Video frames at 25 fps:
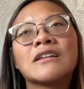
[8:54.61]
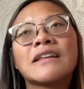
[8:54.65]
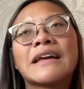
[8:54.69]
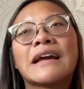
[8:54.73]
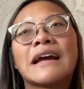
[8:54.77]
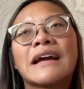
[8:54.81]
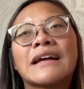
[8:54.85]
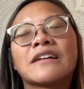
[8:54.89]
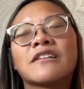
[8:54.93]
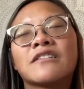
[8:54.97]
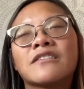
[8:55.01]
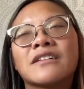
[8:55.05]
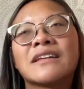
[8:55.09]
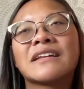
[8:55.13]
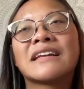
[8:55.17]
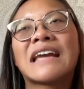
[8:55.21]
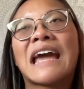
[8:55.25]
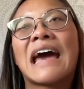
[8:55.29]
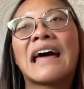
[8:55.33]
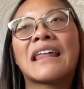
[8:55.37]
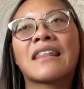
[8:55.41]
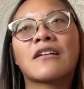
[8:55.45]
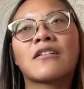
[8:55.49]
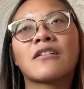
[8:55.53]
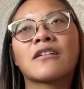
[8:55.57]
Like, I could
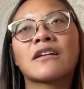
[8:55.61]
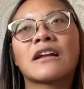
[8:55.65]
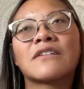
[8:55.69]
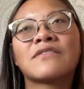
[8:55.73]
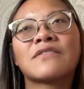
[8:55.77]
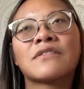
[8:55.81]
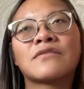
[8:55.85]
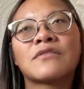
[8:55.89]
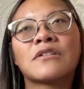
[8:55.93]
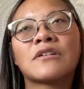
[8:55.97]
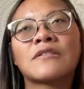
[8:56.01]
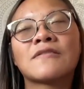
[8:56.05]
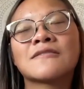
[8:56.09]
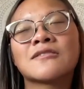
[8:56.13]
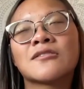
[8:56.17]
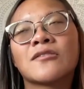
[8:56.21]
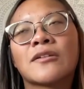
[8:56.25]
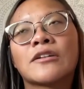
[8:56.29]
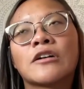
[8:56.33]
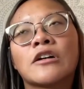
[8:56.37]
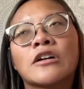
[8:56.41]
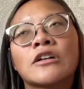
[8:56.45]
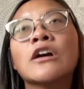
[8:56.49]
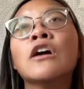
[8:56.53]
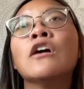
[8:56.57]
gather enough of what was
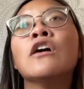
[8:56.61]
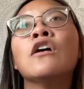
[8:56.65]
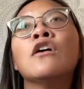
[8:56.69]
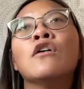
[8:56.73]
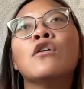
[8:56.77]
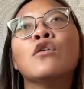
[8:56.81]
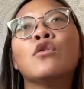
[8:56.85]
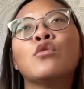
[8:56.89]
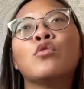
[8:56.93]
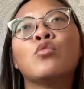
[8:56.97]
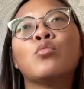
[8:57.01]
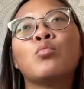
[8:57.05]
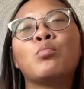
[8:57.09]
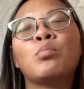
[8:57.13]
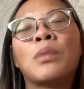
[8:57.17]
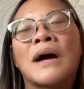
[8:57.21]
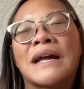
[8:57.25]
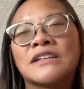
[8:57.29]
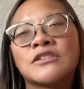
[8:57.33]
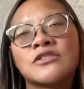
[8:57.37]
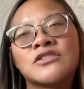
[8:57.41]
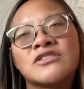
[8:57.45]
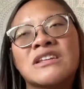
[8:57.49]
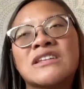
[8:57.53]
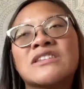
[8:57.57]
going on by
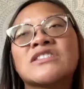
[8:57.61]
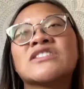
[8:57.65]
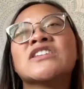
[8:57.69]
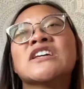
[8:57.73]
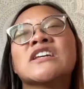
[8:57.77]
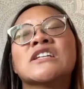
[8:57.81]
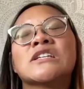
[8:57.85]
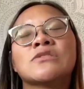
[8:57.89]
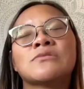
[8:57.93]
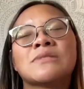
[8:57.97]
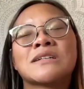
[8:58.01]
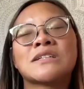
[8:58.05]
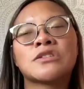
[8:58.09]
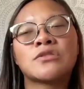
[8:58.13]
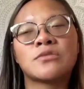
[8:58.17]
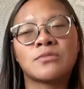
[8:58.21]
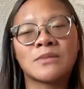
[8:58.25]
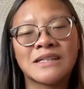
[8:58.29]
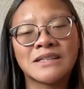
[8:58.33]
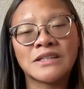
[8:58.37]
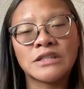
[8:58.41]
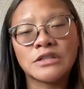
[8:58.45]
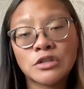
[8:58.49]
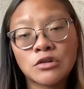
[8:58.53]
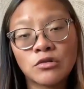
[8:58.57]
just continuing to
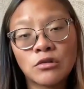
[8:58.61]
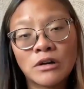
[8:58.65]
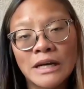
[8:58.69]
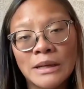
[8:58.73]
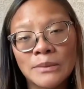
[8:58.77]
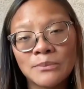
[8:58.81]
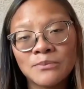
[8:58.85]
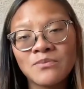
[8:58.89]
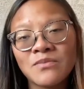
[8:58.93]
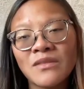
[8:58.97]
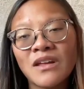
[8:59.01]
read the story.